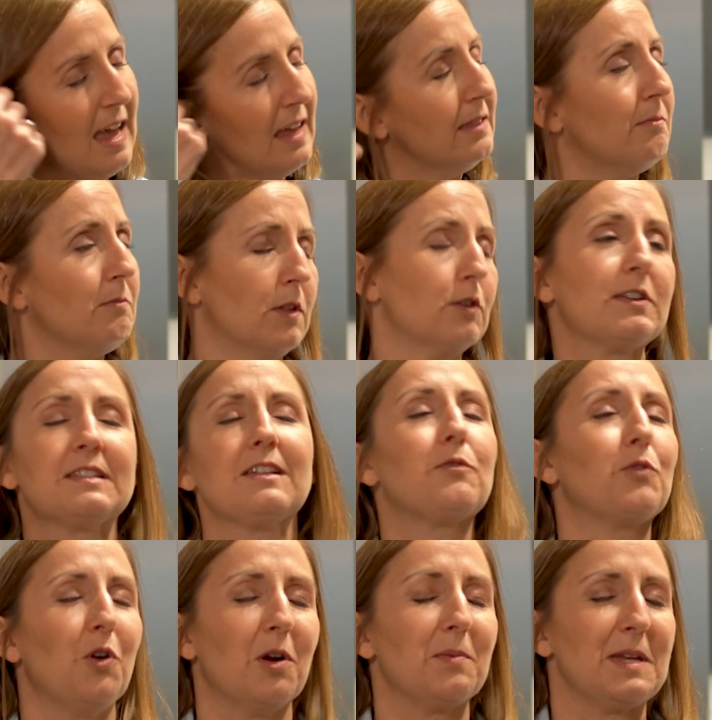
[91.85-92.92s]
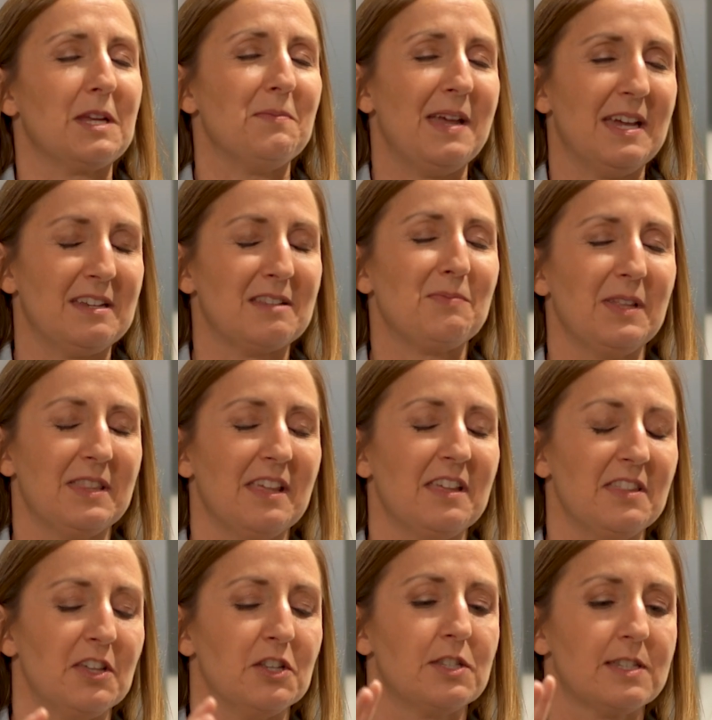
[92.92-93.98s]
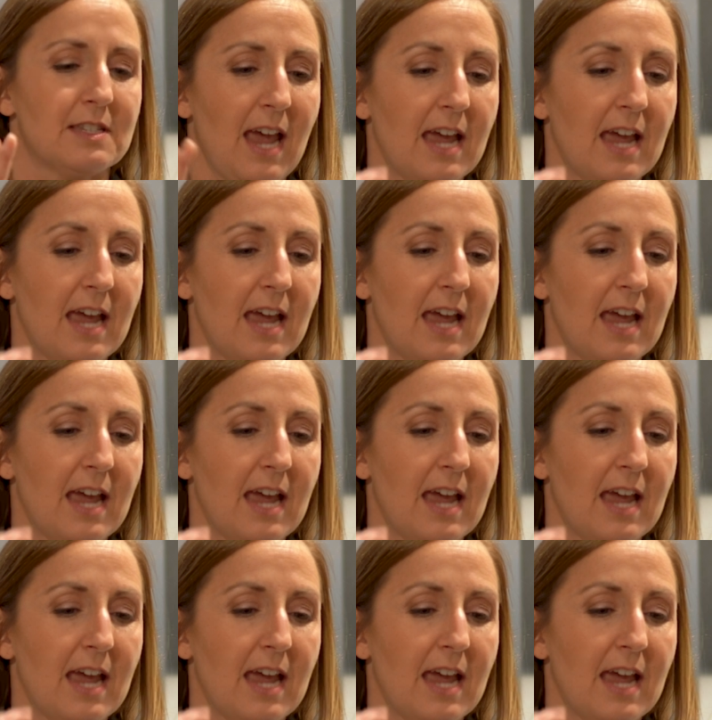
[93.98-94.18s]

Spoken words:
And there's several Army commands, but the